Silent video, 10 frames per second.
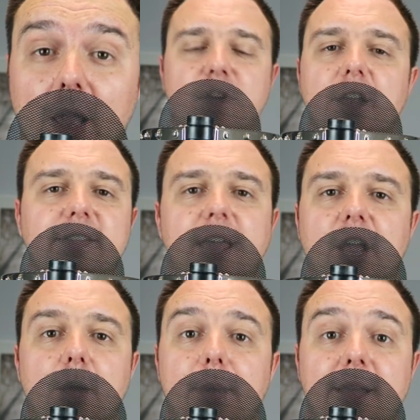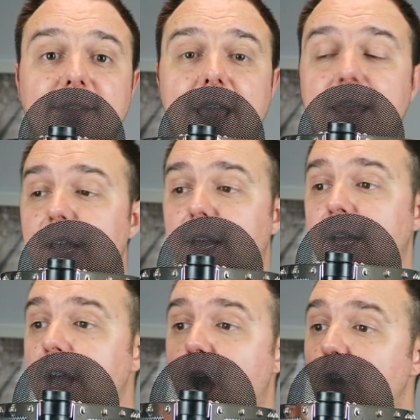I've got to say, compared to getting
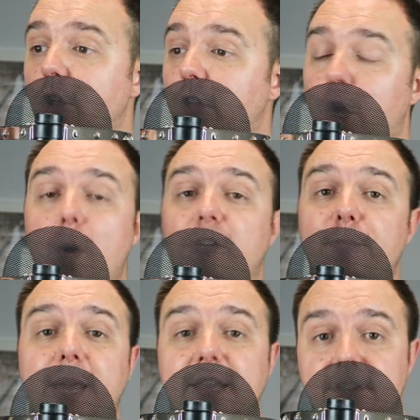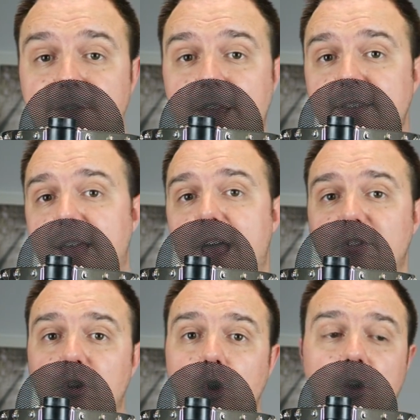another USB interface that has
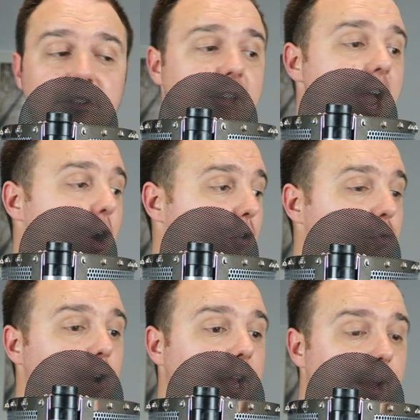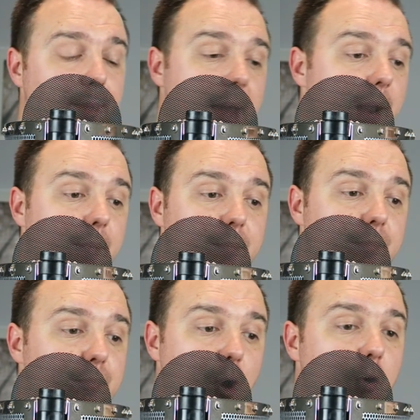a noise gate or running a better
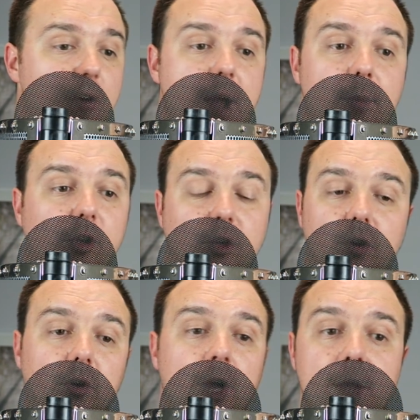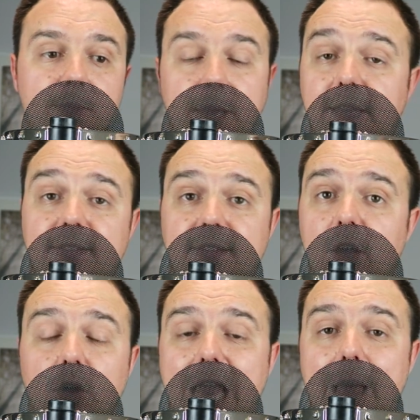program on your
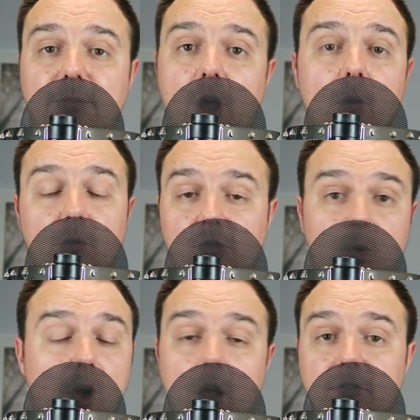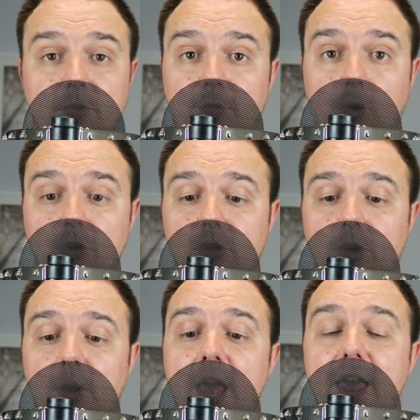PC or laptop, which will cost a
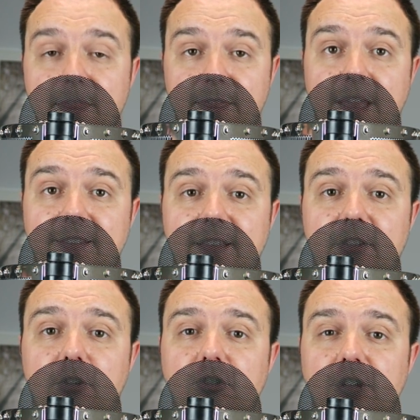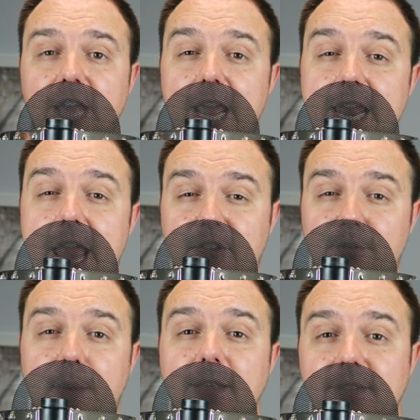fortune, this is such an
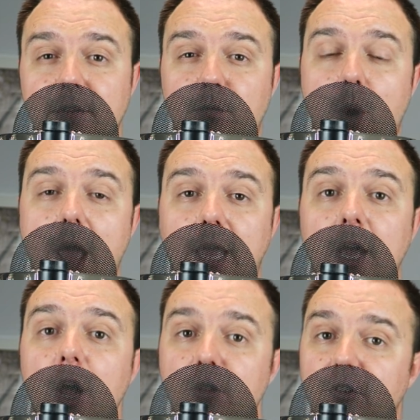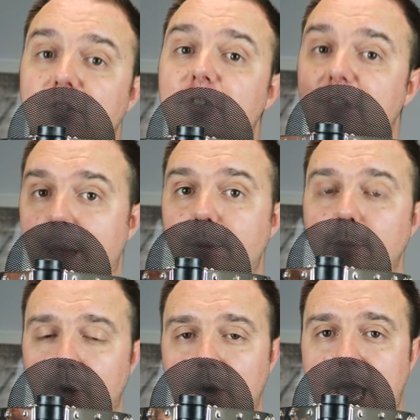inexpensive way to step
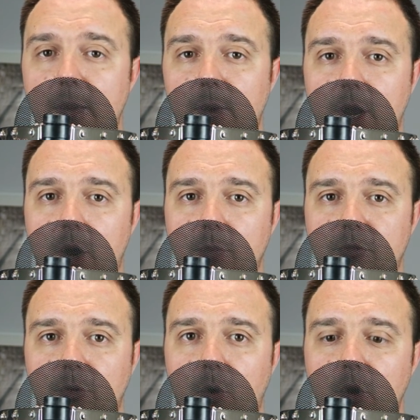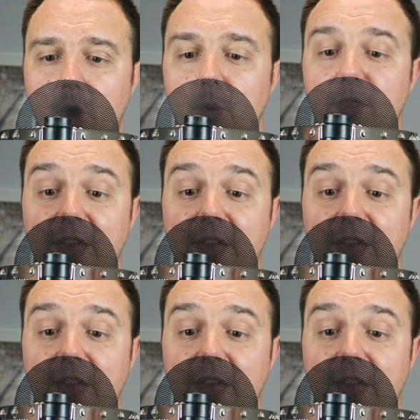up your game when it comes to audio.